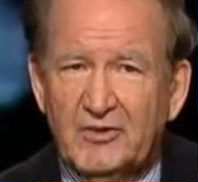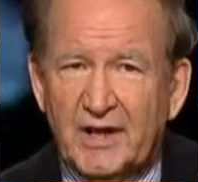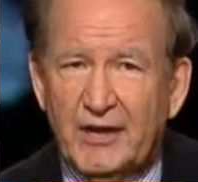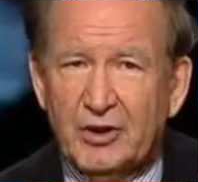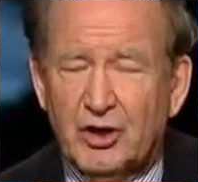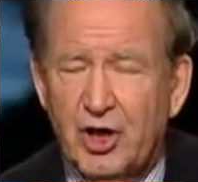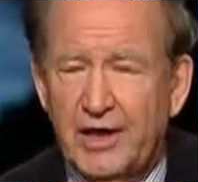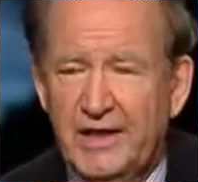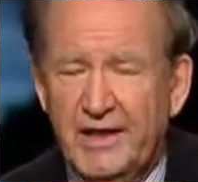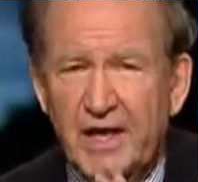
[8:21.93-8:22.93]
later,
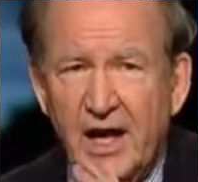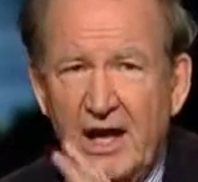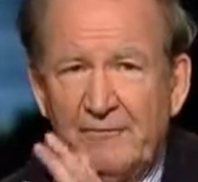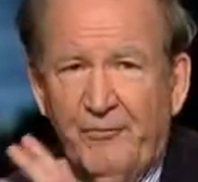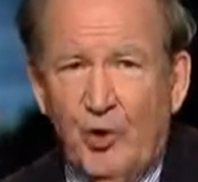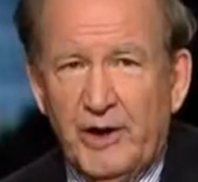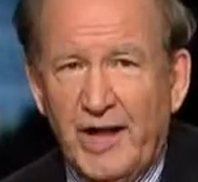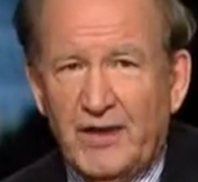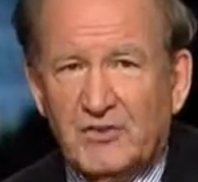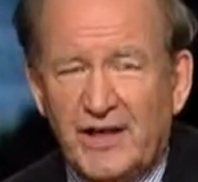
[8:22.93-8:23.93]
Carney, and 4
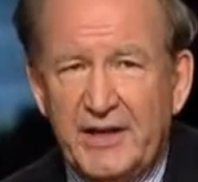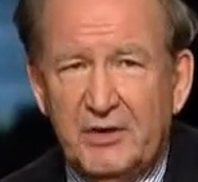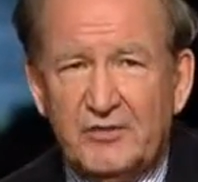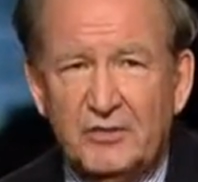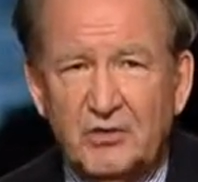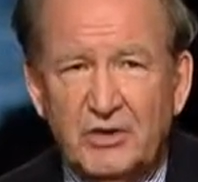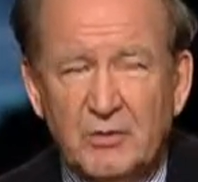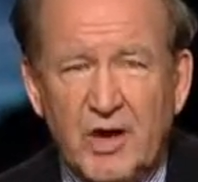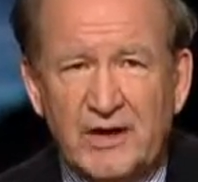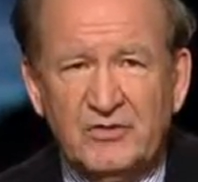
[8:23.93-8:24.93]
days later, Susan
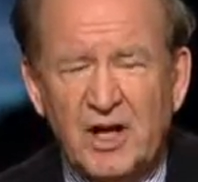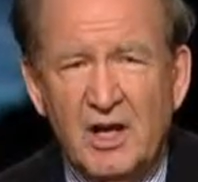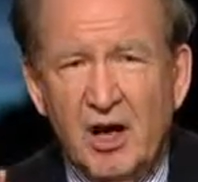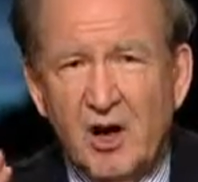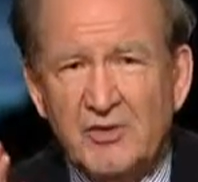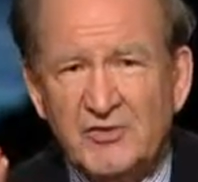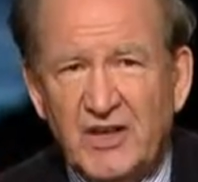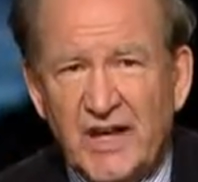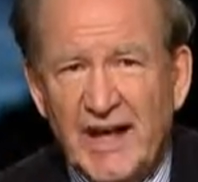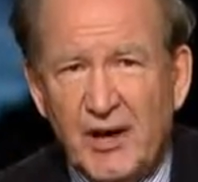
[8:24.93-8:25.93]
Rice are
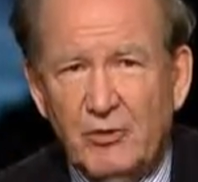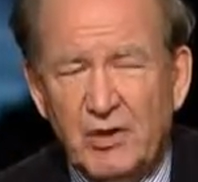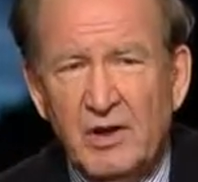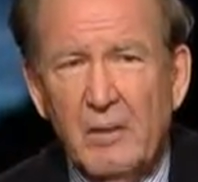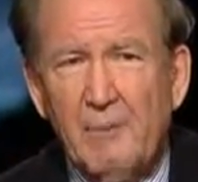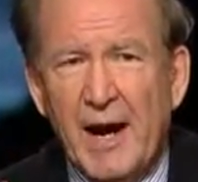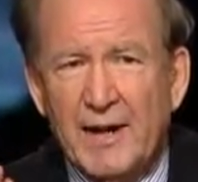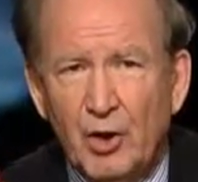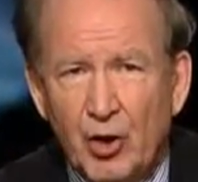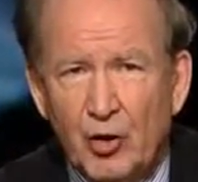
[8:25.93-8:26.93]
sent out by
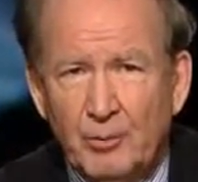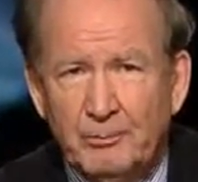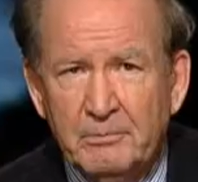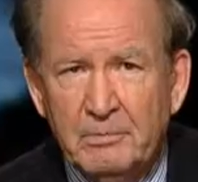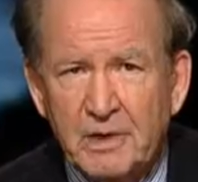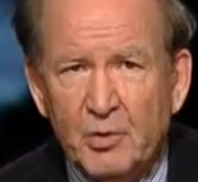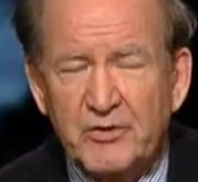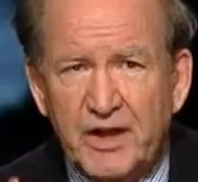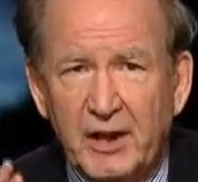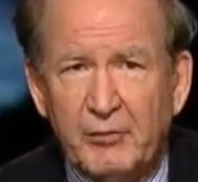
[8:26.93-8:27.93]
whom? Was
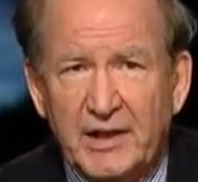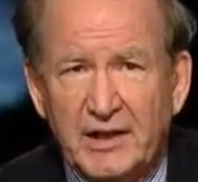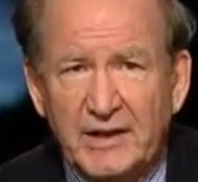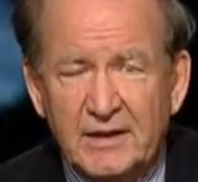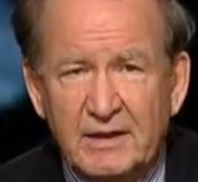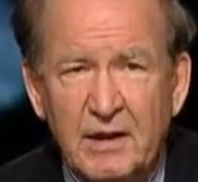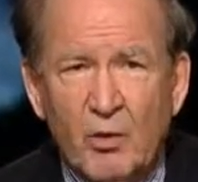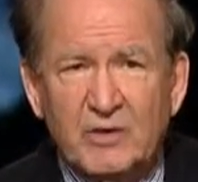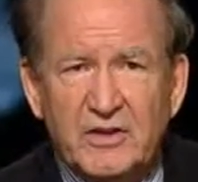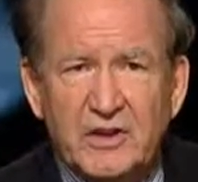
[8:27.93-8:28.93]
it Hillary Clinton?
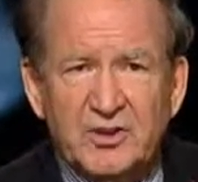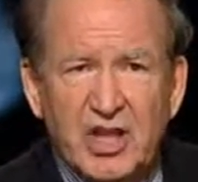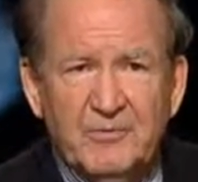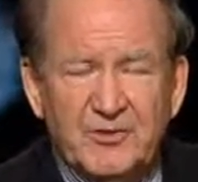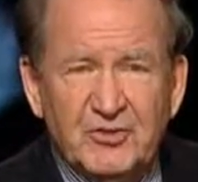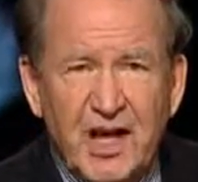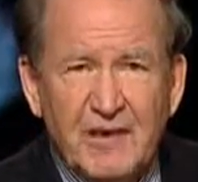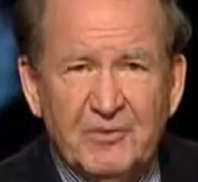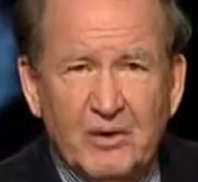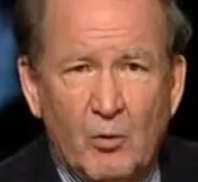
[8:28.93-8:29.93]
Was it the chief of
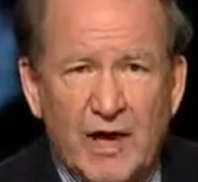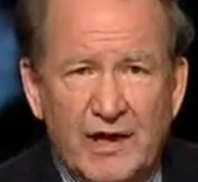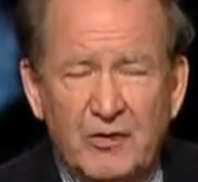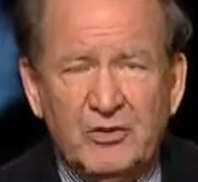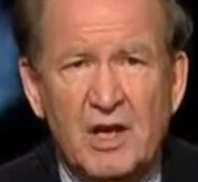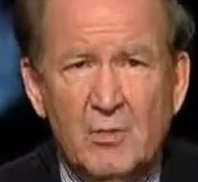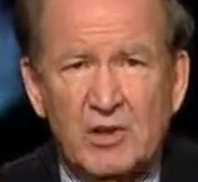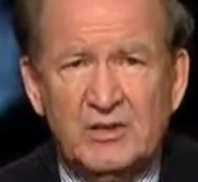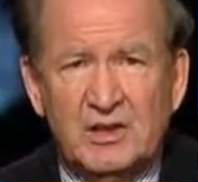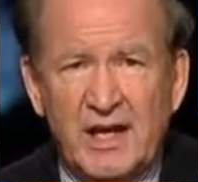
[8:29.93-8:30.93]
staff in the White House?
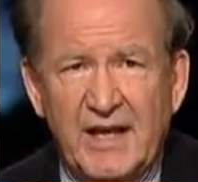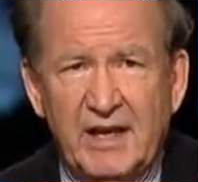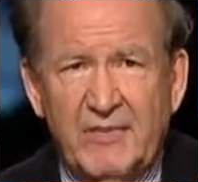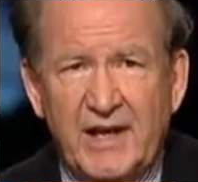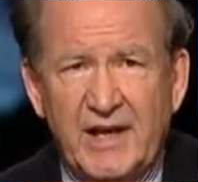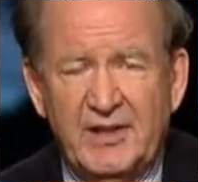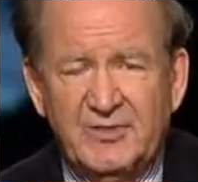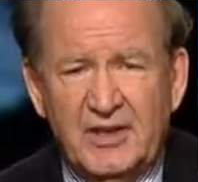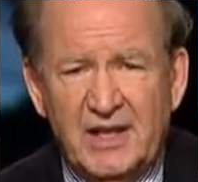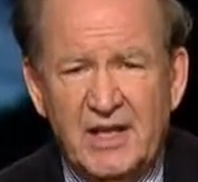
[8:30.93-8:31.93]
Was it the head of the
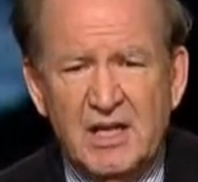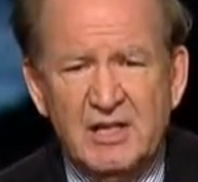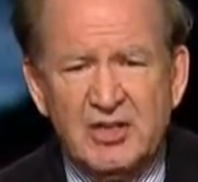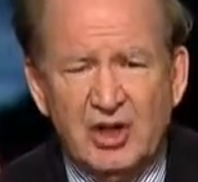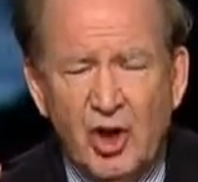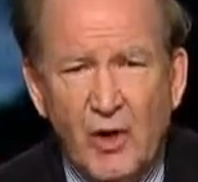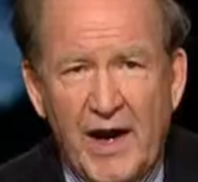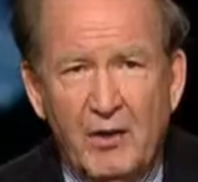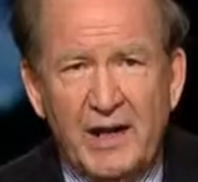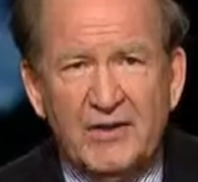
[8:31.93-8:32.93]
NSC? To go
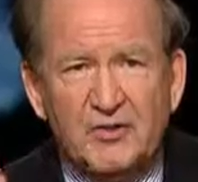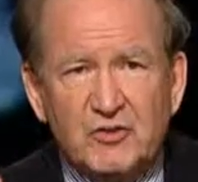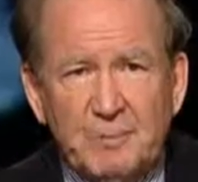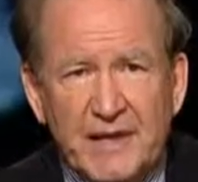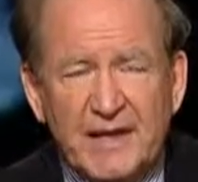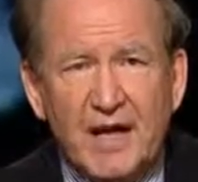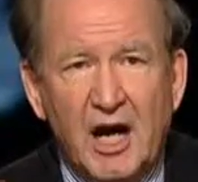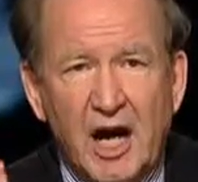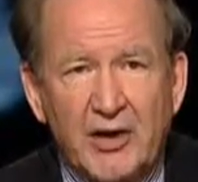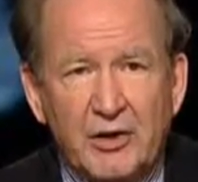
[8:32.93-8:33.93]
out and speak
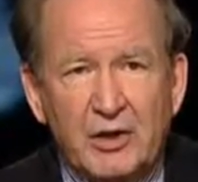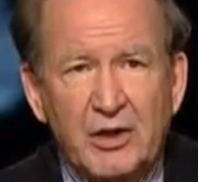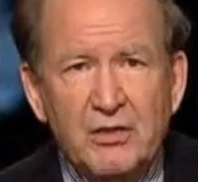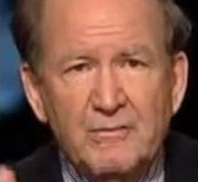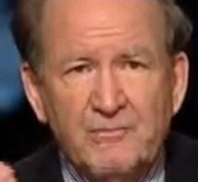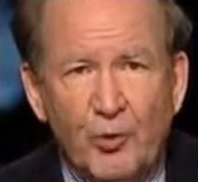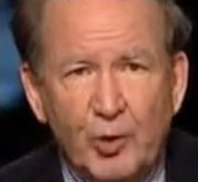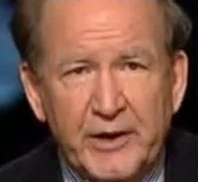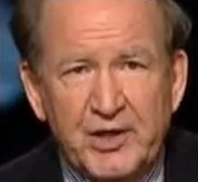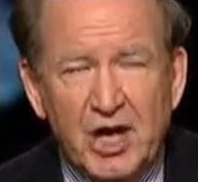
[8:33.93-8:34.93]
utter,
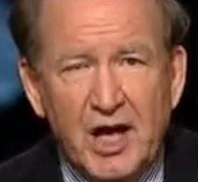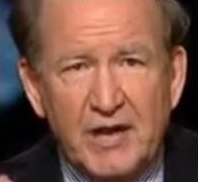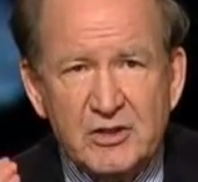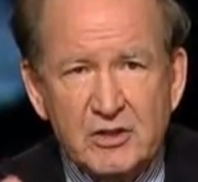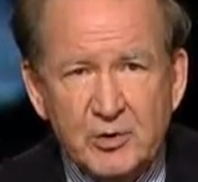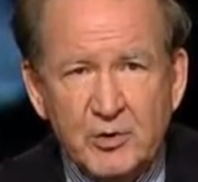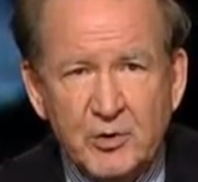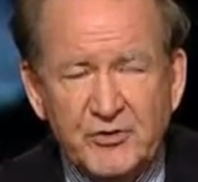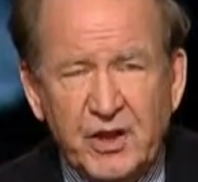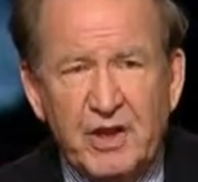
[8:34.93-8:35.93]
foolish
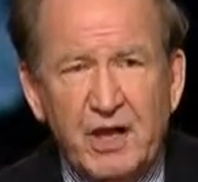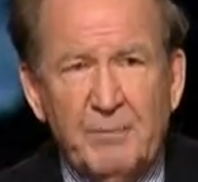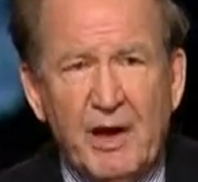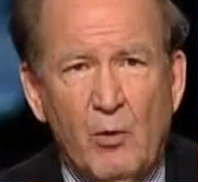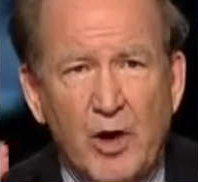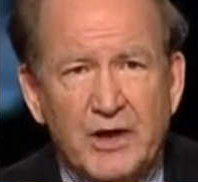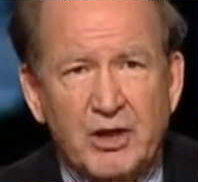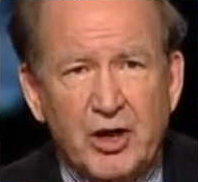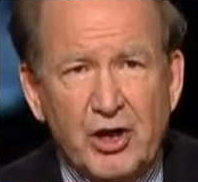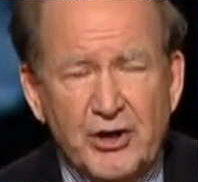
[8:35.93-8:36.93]
untruths about what
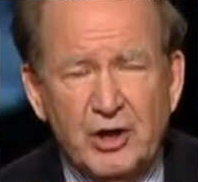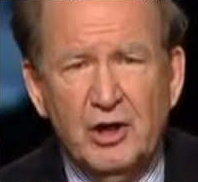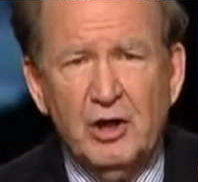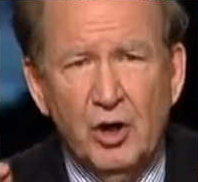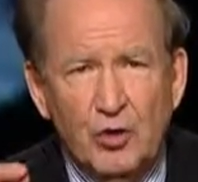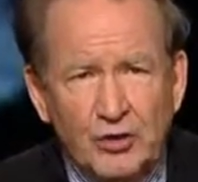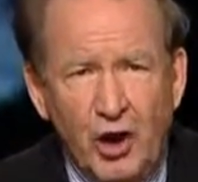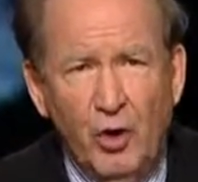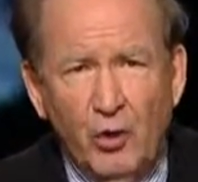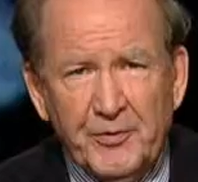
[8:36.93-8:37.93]
occurred. Who
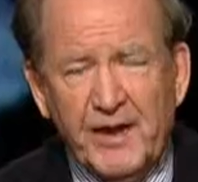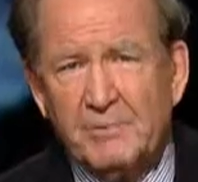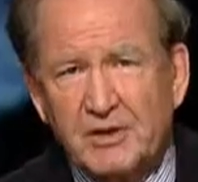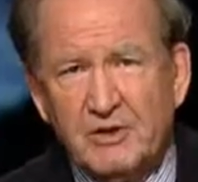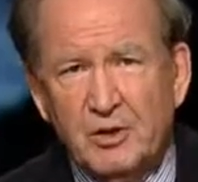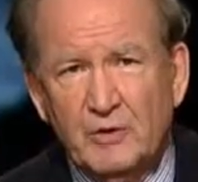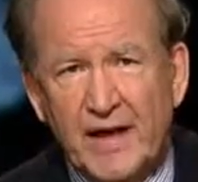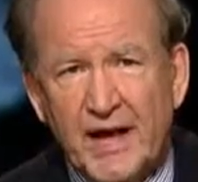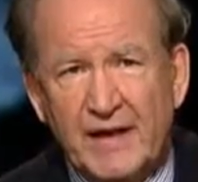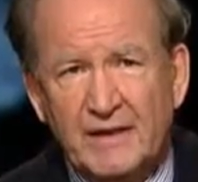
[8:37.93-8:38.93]
told them to do
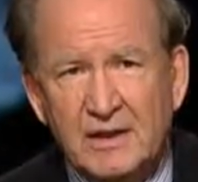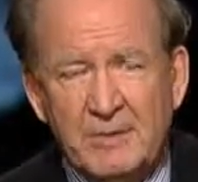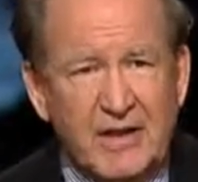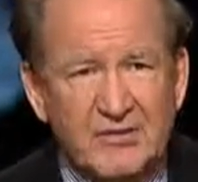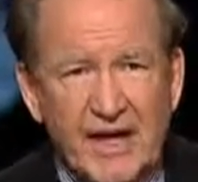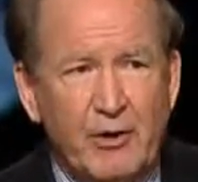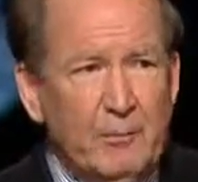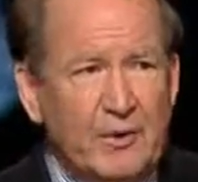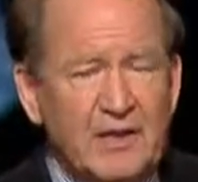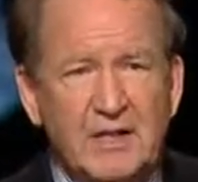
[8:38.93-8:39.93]
that? Because I don't
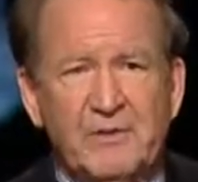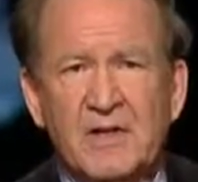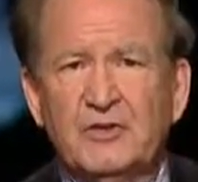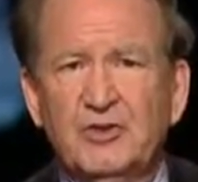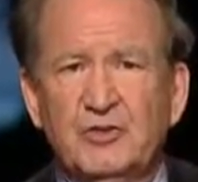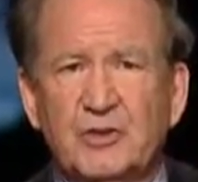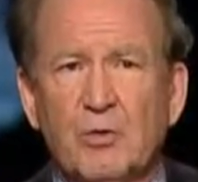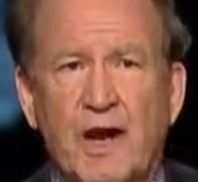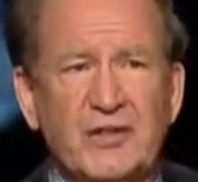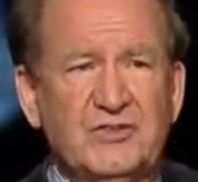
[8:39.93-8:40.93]
believe Susan
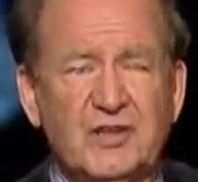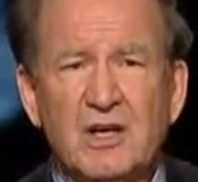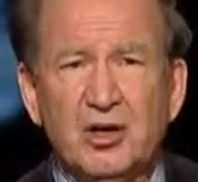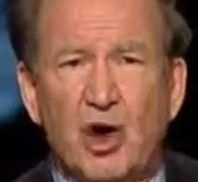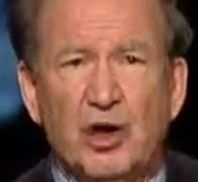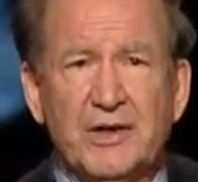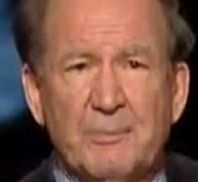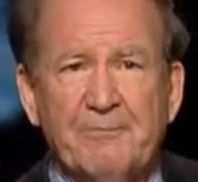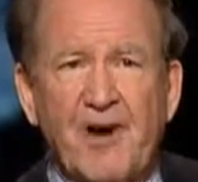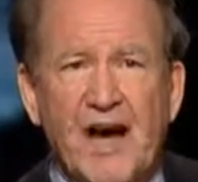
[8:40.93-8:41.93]
Rice called
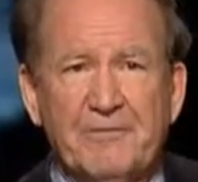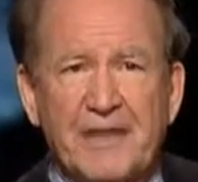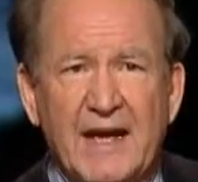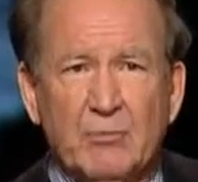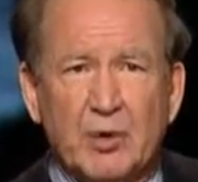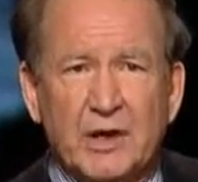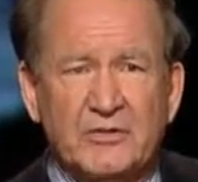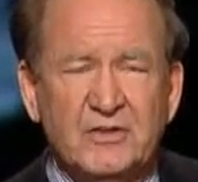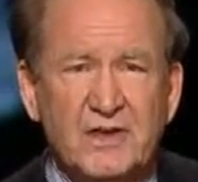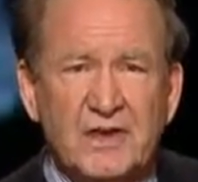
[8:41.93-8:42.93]
up 5
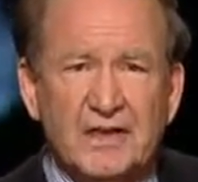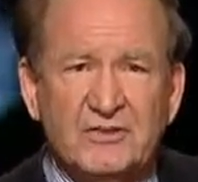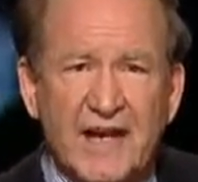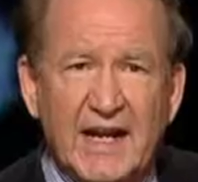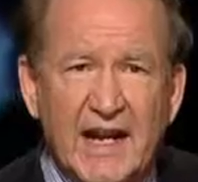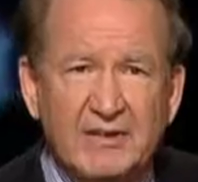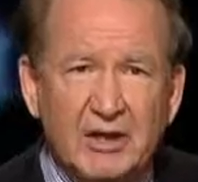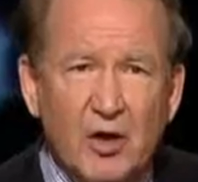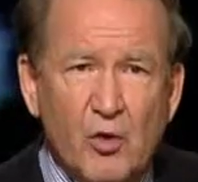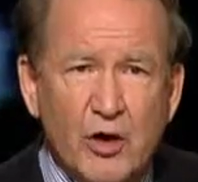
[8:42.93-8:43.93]
networks and said, I'd like to
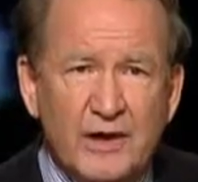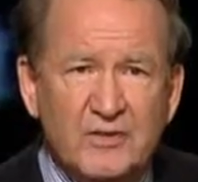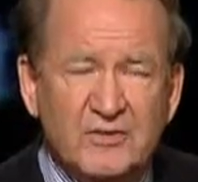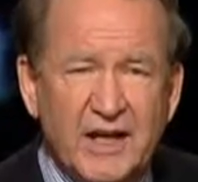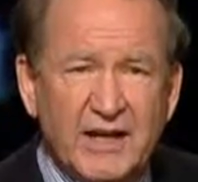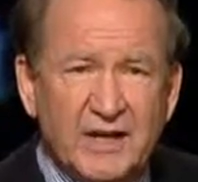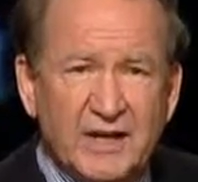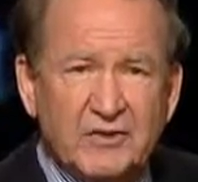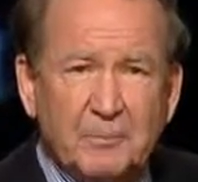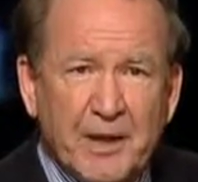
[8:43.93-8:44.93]
go on Sunday and
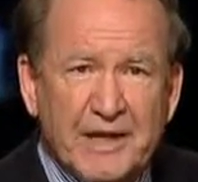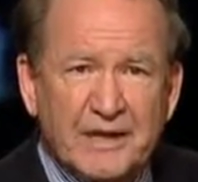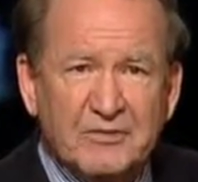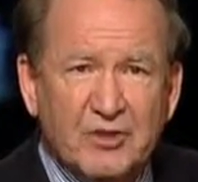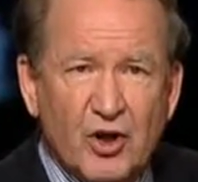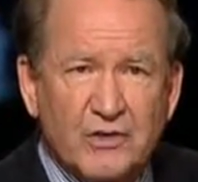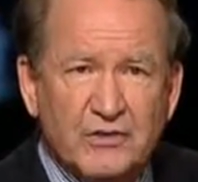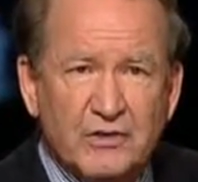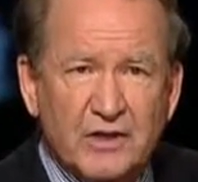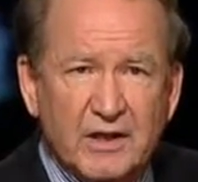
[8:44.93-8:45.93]
explain this all
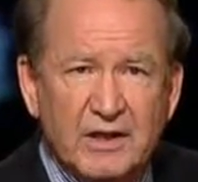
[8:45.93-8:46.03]
to you.